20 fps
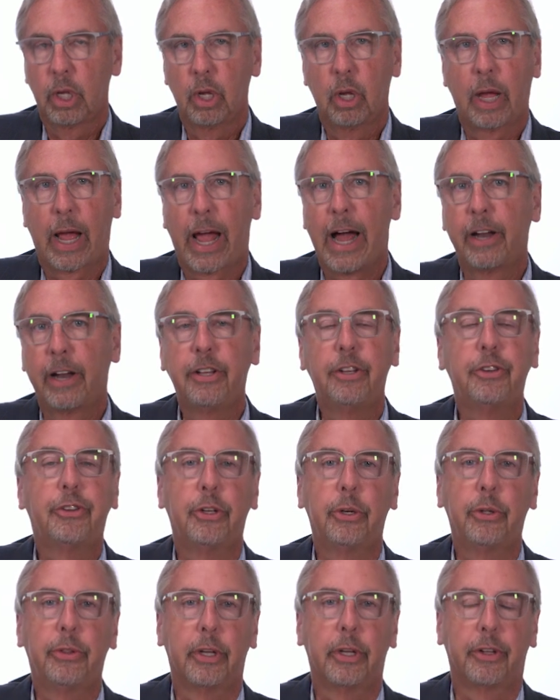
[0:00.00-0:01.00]
How do you
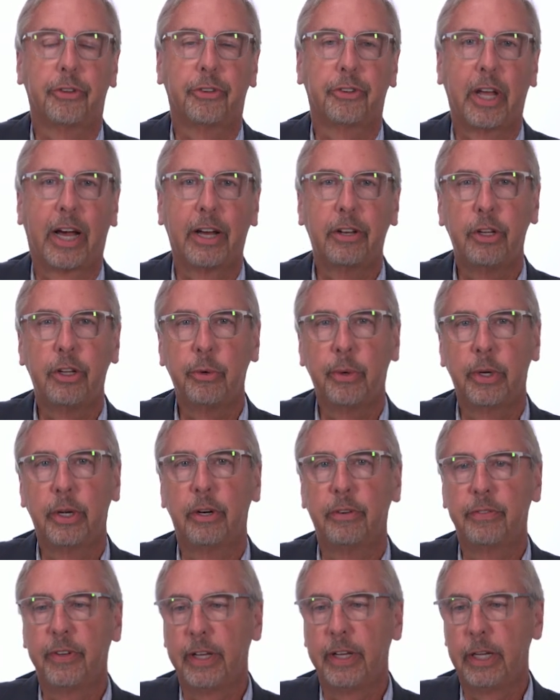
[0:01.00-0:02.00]
do this? How do you
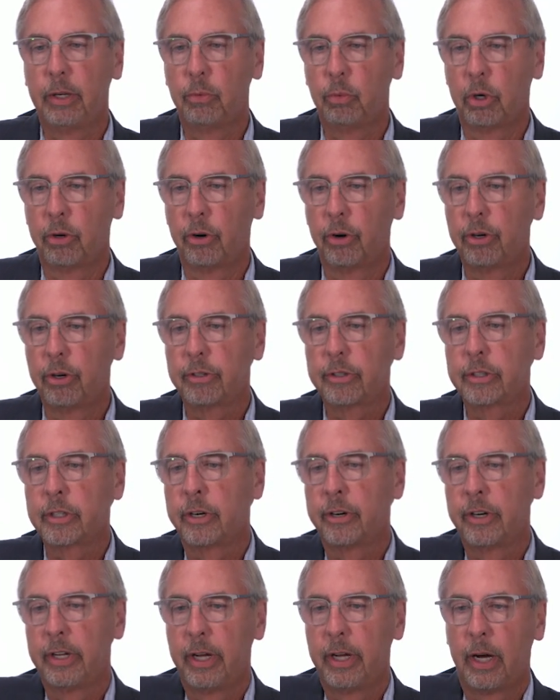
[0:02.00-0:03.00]
intervene? Well,
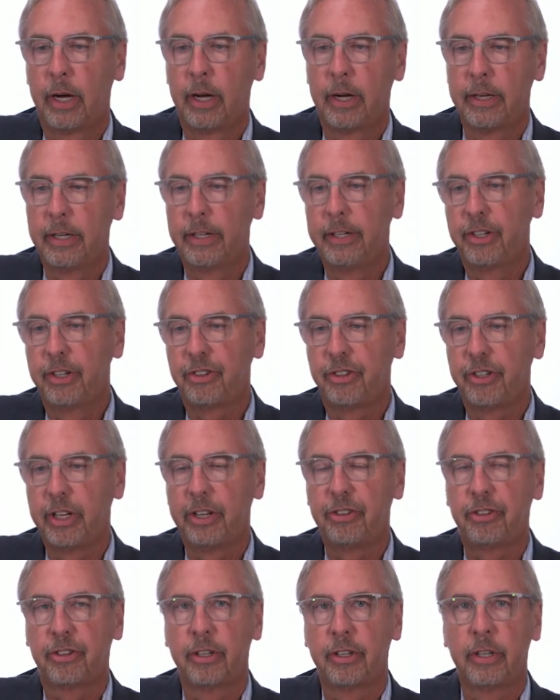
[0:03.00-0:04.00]
earlier
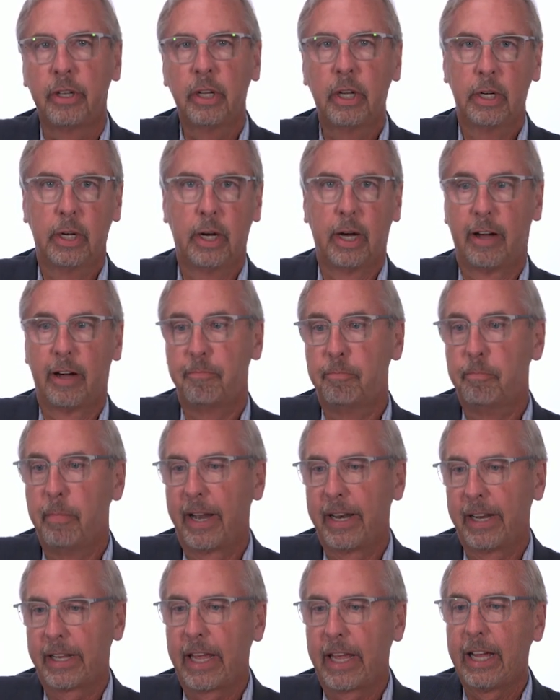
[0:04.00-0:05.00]
initiation of
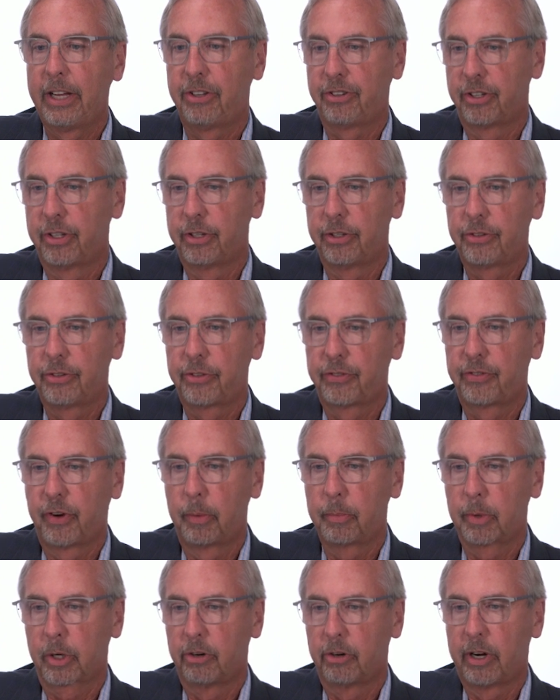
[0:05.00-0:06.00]
medications,
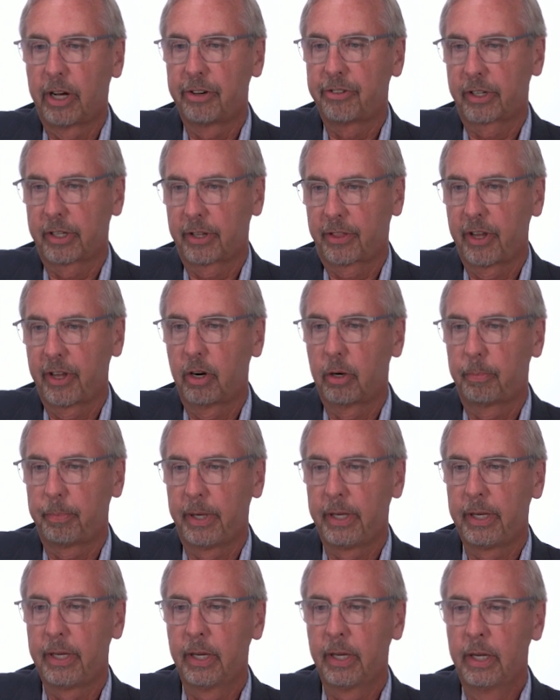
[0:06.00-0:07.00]
pharmacologic
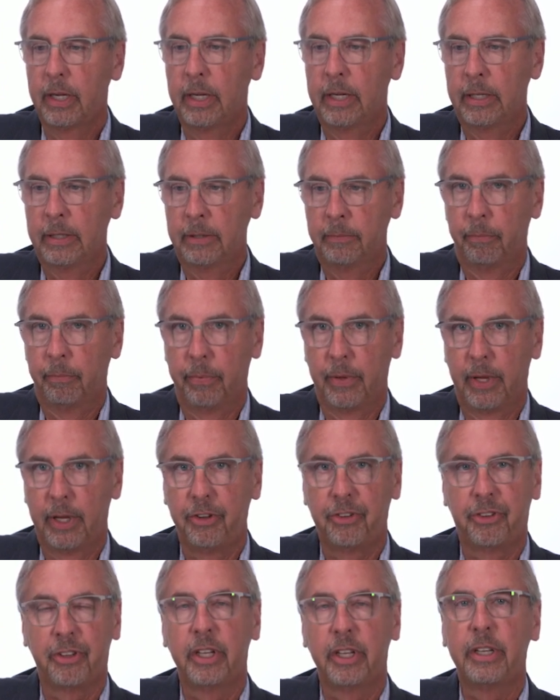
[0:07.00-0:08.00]
therapy,
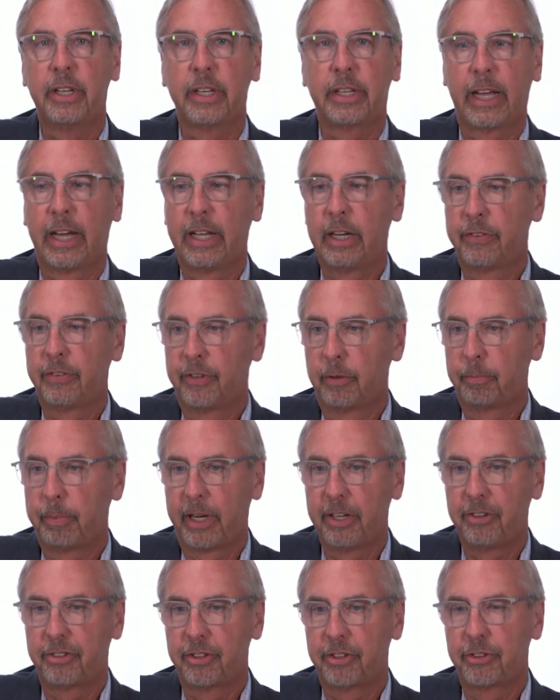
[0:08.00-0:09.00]
is indicated for
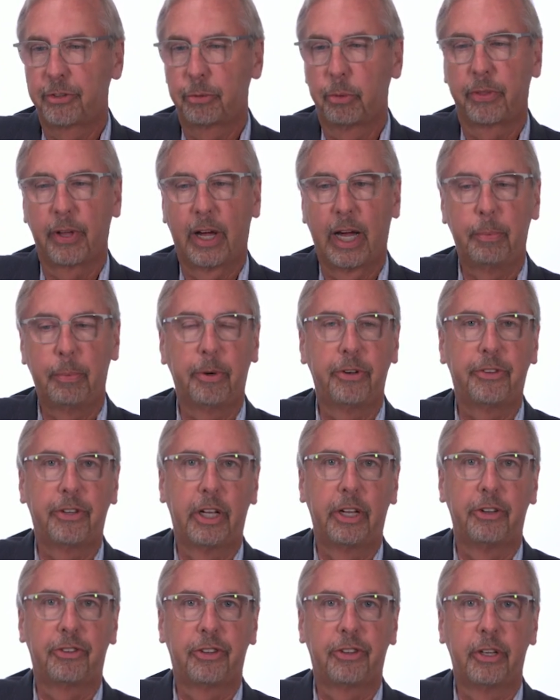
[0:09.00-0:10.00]
patients with
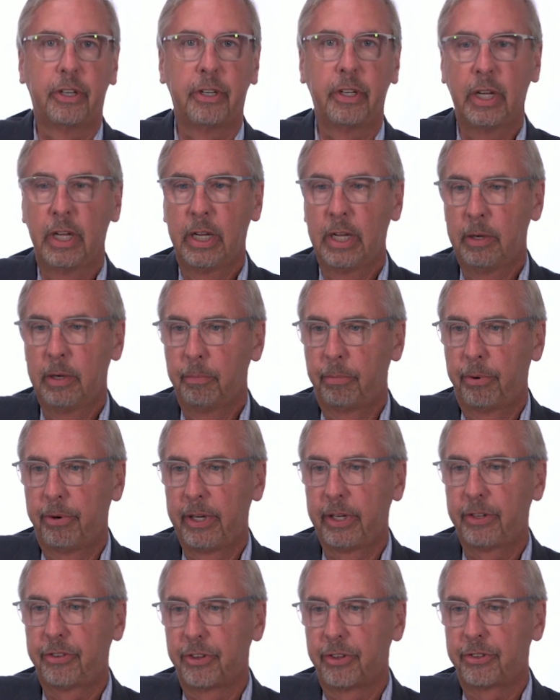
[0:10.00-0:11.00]
hypertension,
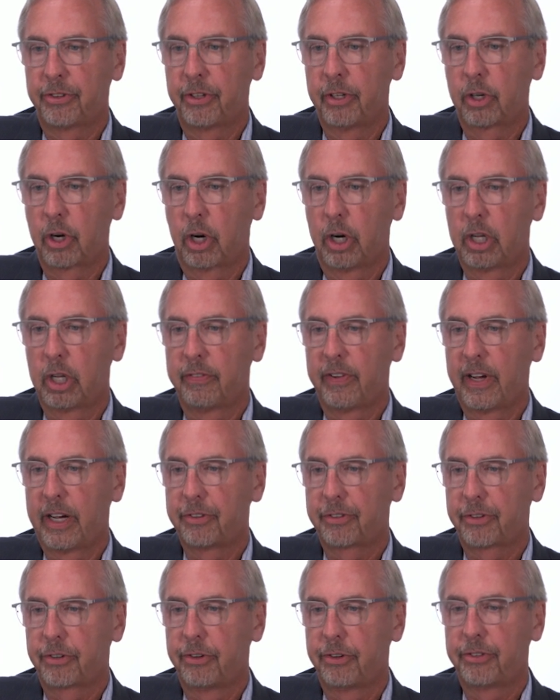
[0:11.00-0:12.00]
pre-existing
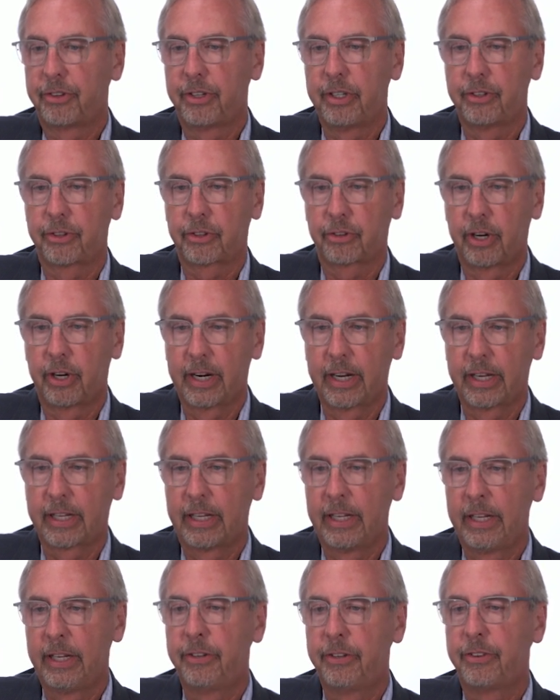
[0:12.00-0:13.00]
cardiovascular disease, chronic
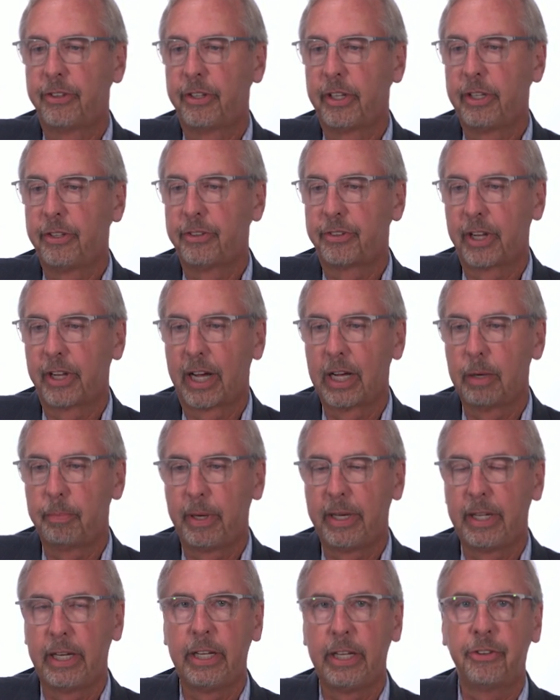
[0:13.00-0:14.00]
kidney disease,
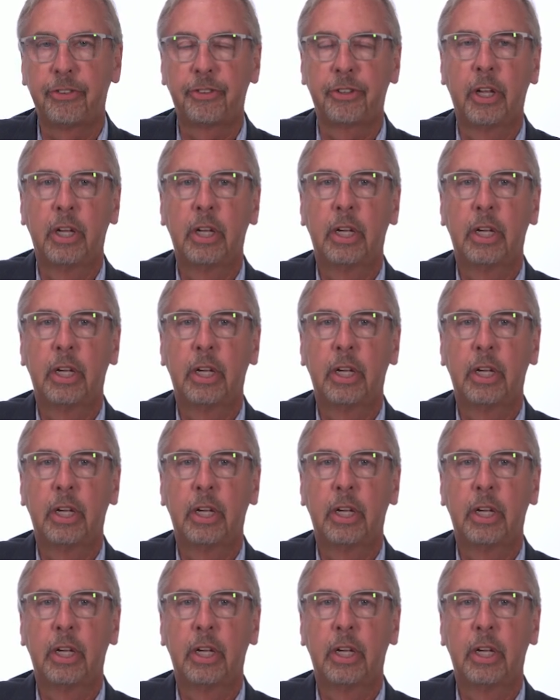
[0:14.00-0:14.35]
diabetes,